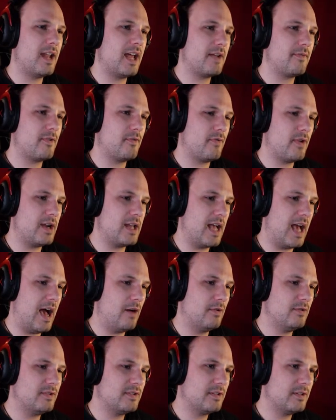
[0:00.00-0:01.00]
like we're running
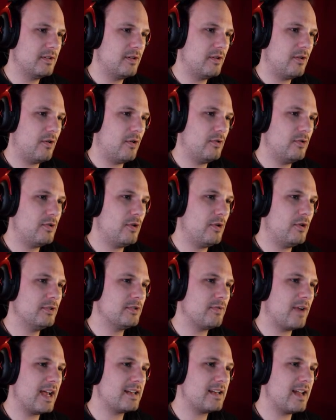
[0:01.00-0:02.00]
out on
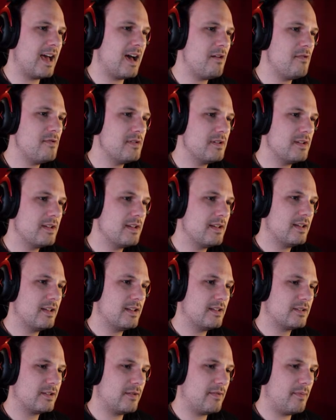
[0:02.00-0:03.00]
gold right now.
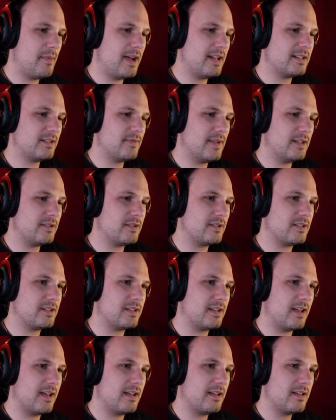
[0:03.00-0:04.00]
So we might as well
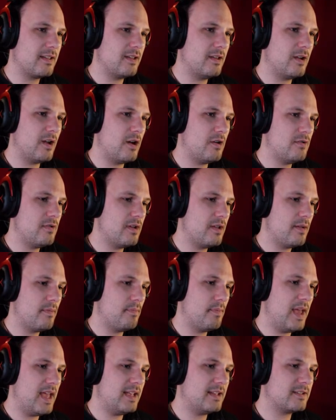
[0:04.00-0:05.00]
just, you know,
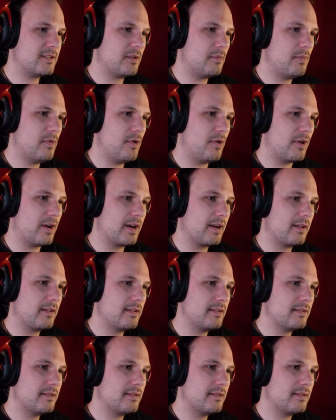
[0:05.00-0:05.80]
make some more.